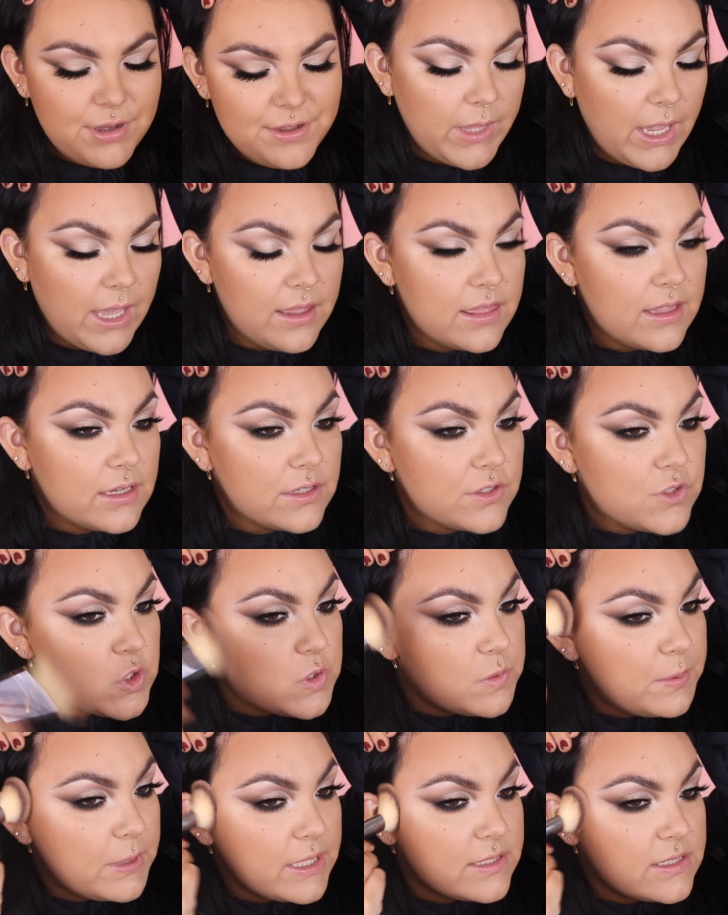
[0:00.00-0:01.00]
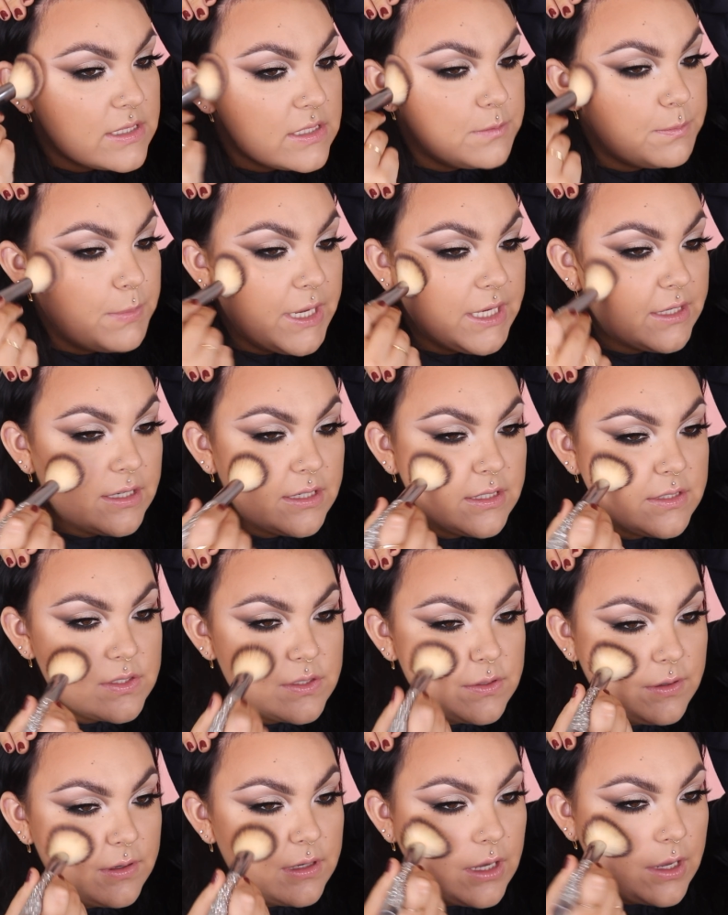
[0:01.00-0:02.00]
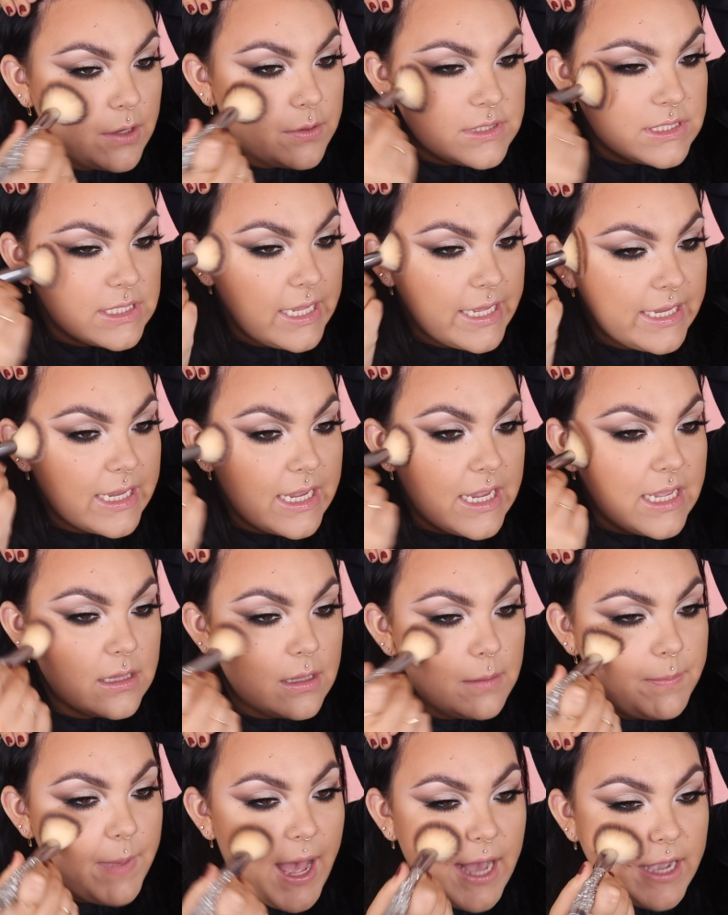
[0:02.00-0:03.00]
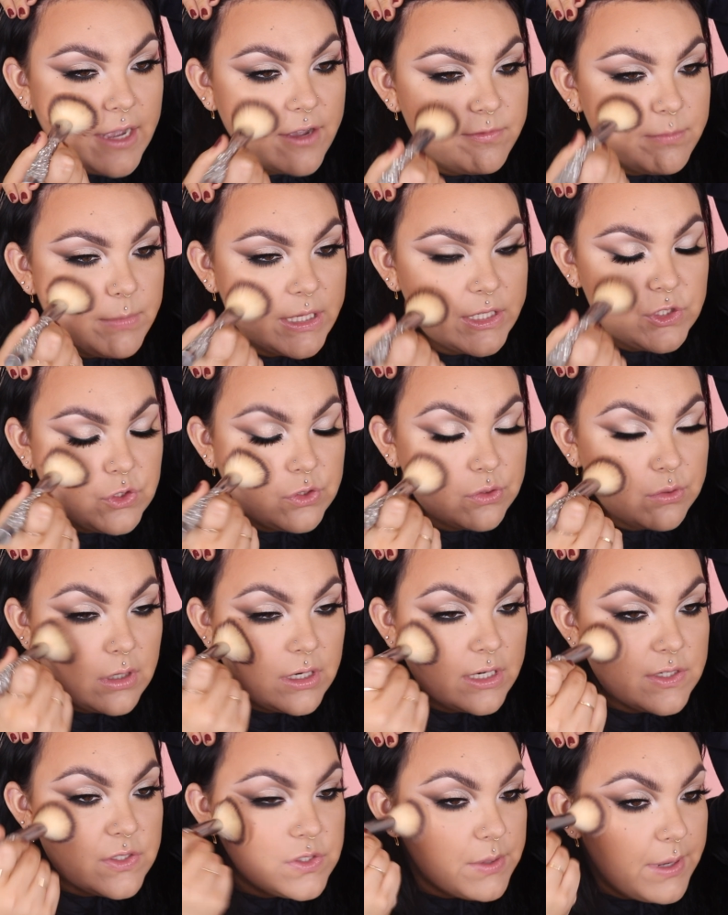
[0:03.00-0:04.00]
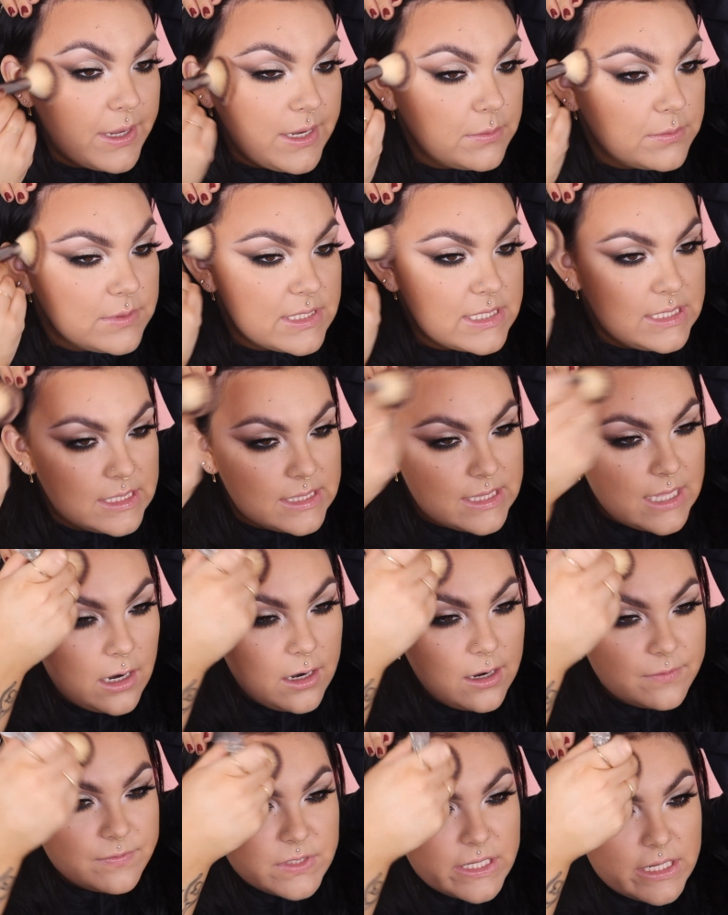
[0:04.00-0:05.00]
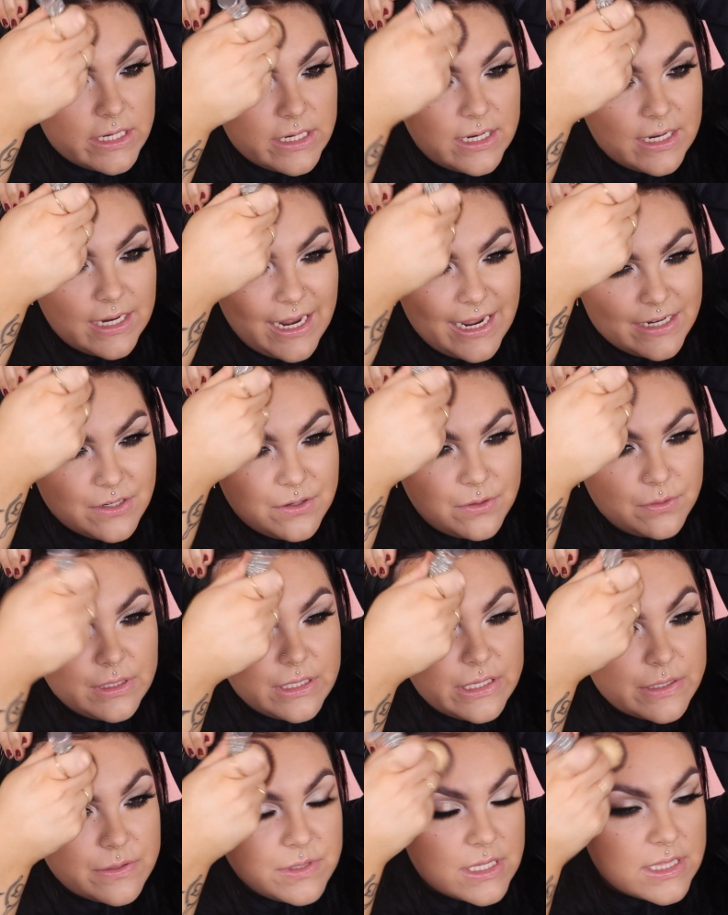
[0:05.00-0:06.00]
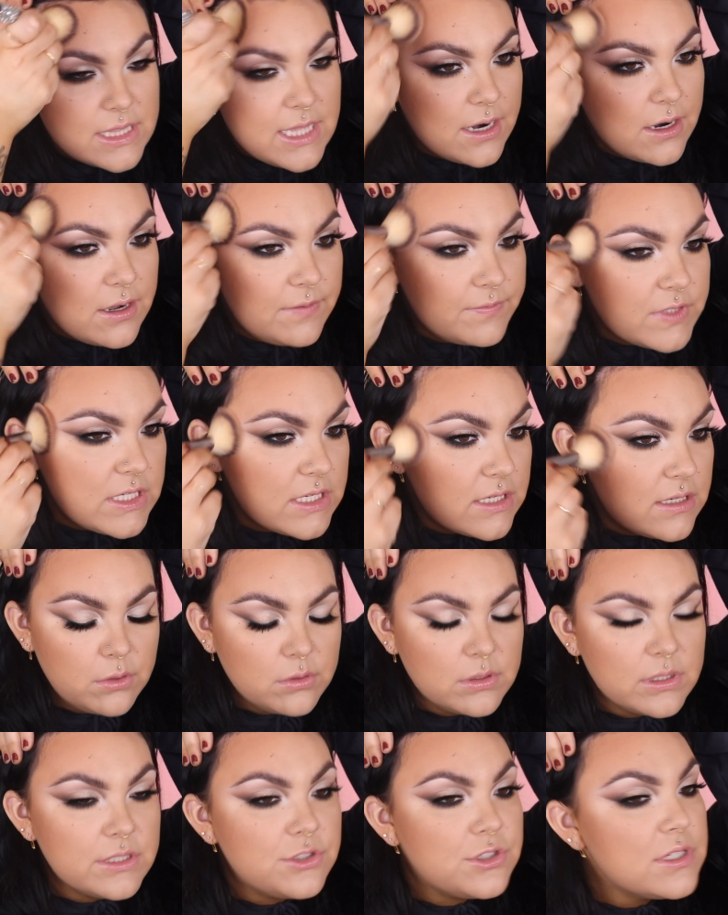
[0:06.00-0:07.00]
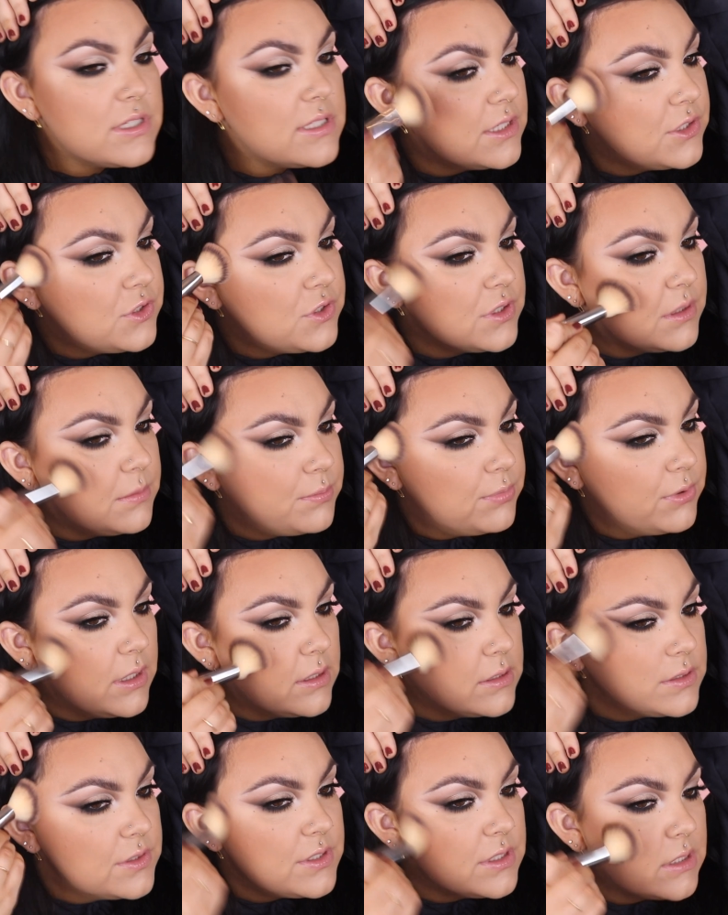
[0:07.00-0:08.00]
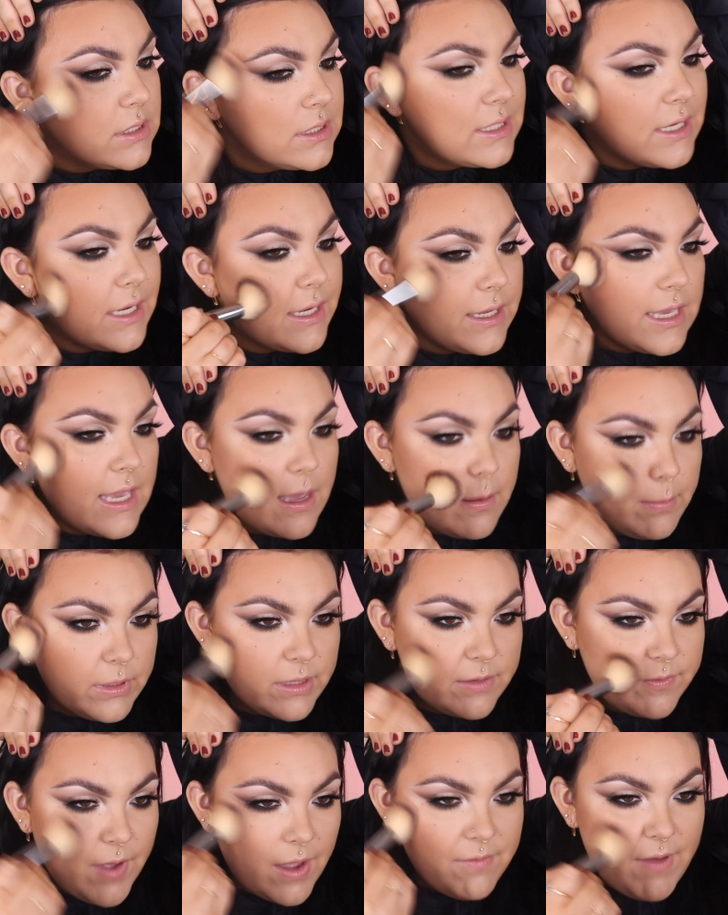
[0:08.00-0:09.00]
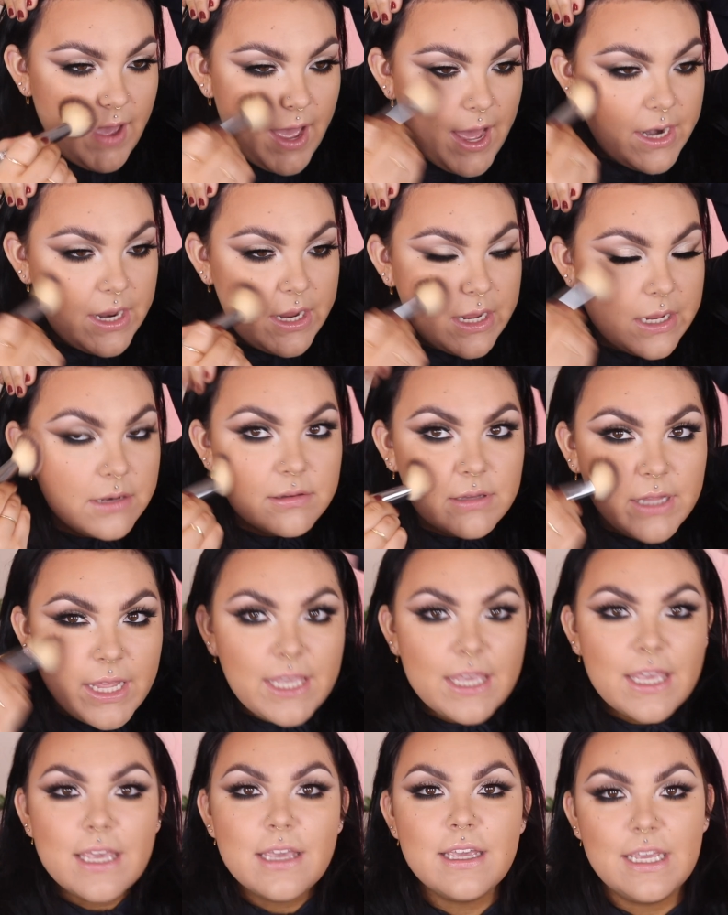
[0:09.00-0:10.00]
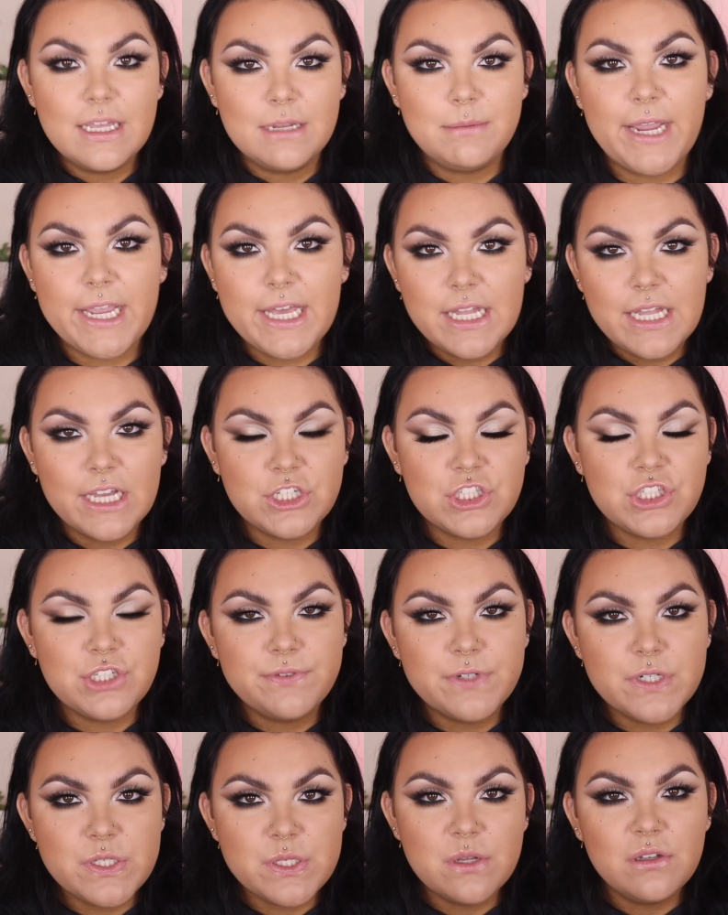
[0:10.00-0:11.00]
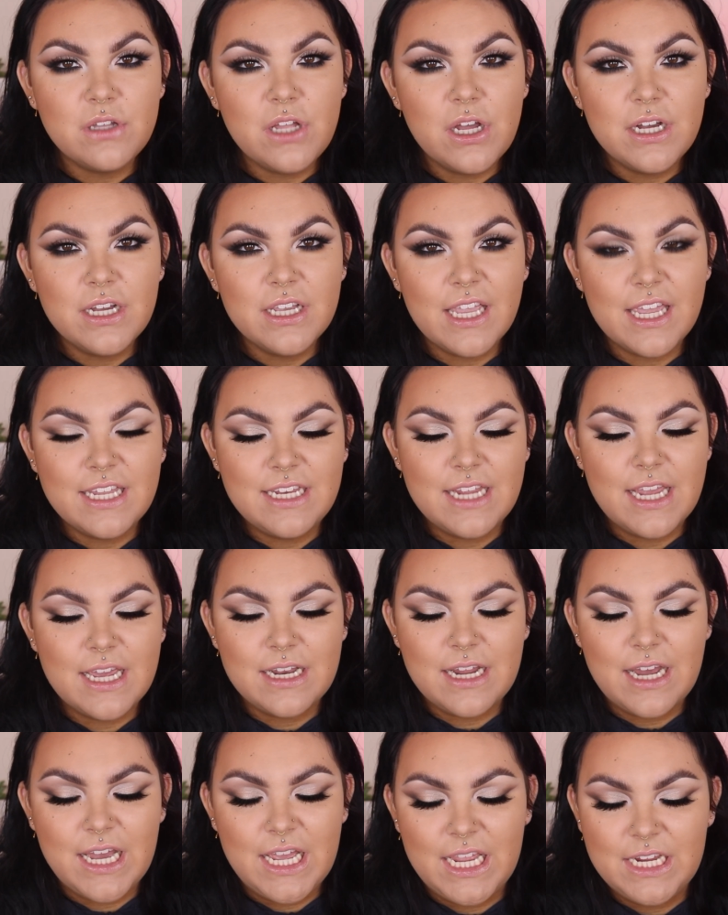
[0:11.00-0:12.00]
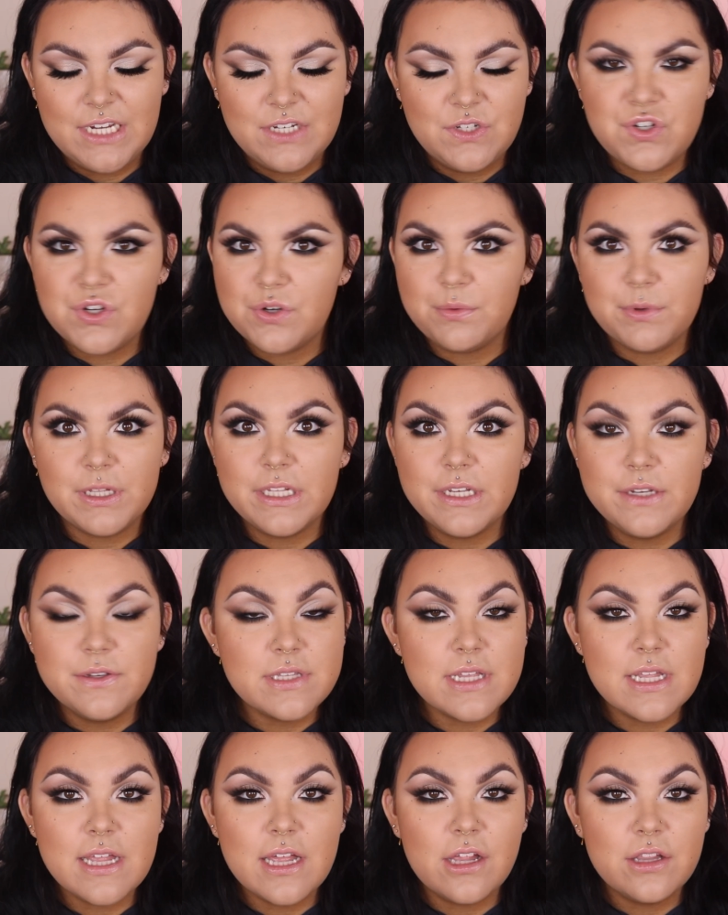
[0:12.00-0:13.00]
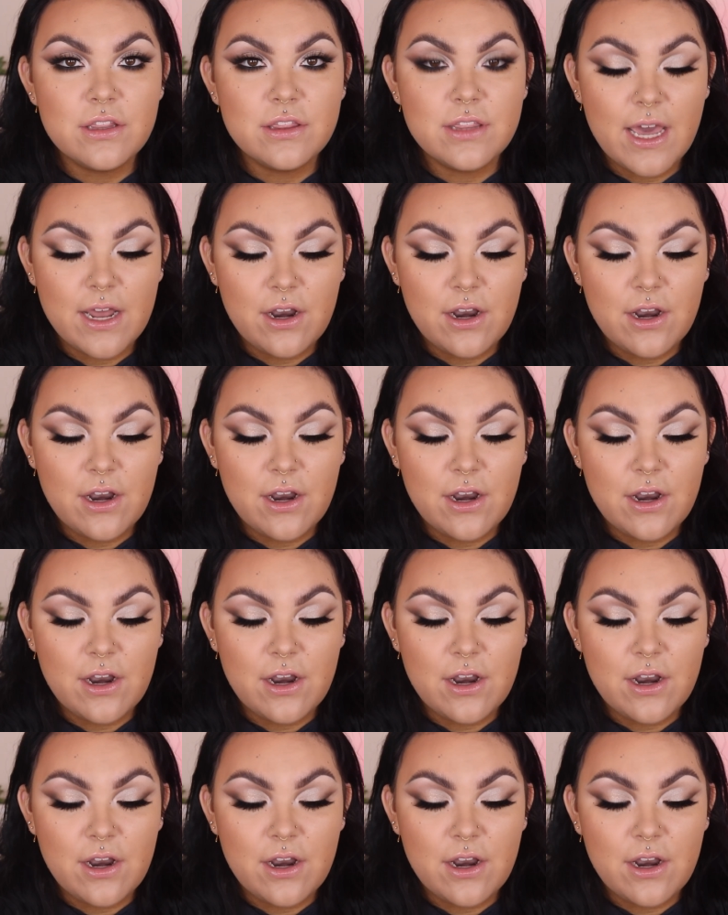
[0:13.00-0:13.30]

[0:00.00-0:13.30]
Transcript: I think just because it's bigger, so it goes like in the back of my drawer, so I don't see it that often and I don't use it that often. Hoola is just such a good bronzer, and I can't believe I've had it like in my collection for so long, and yet I don't really use it that